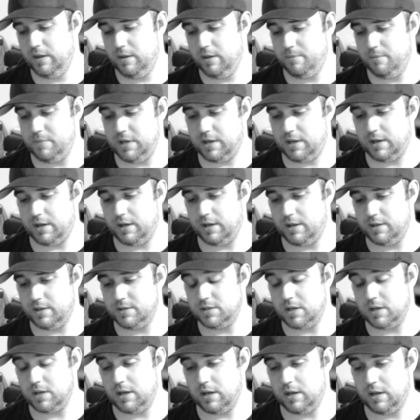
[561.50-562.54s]

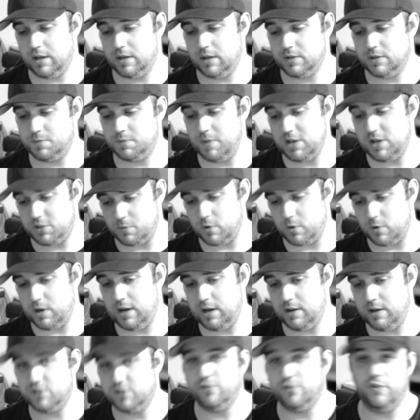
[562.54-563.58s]
because uh, space
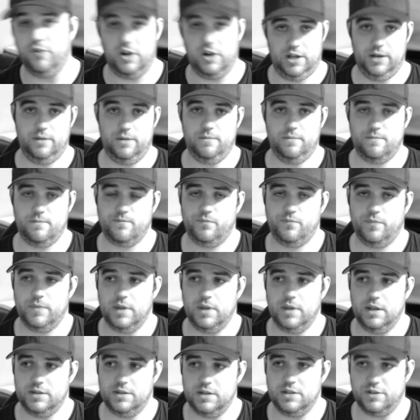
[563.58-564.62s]
marine is fun
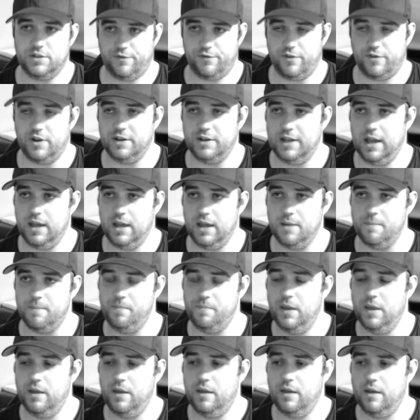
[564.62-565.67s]
it's it's a fun game.
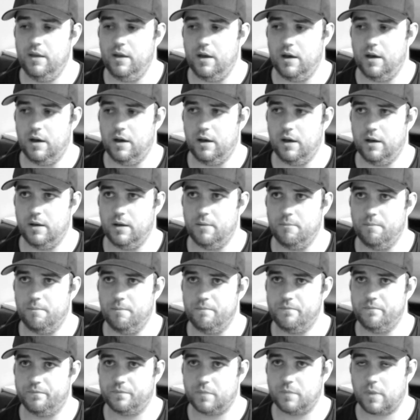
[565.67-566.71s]

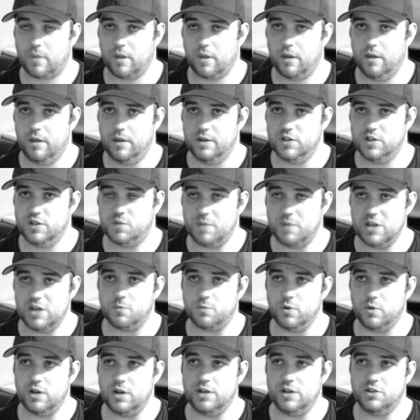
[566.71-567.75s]
Um, Space
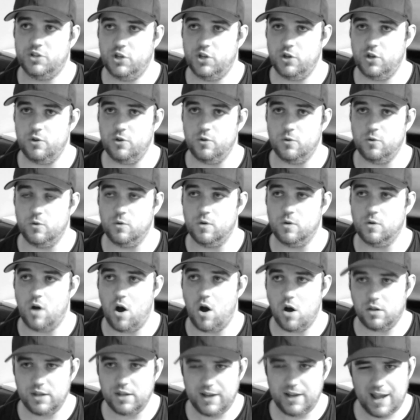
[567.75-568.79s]
Marine 2,
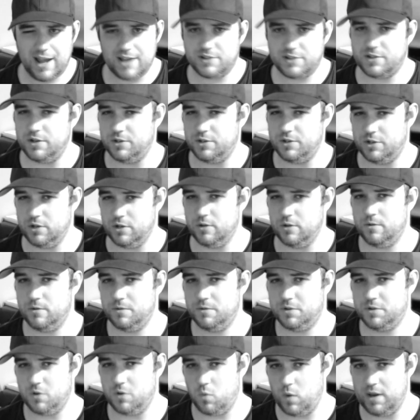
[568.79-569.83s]
all it has to do
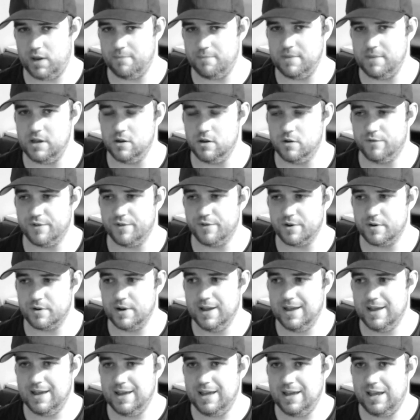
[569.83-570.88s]
to win me over
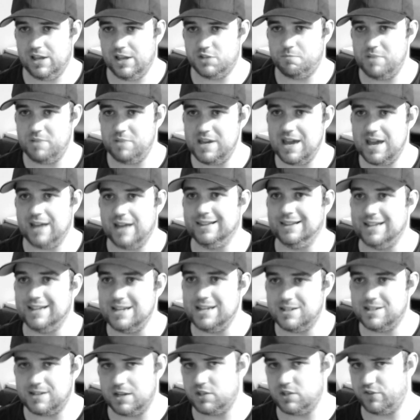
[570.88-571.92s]
is be at
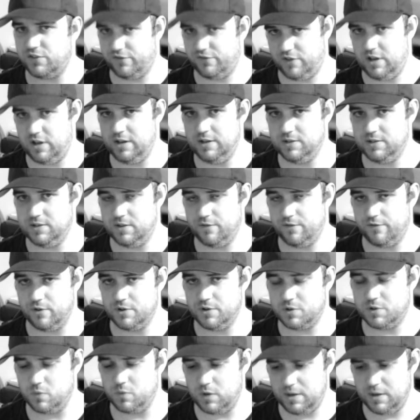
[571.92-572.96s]
least as fun as the
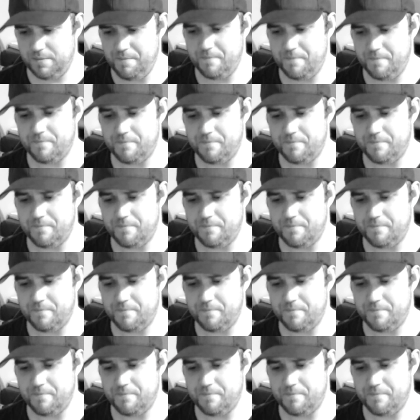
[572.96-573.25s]
first one,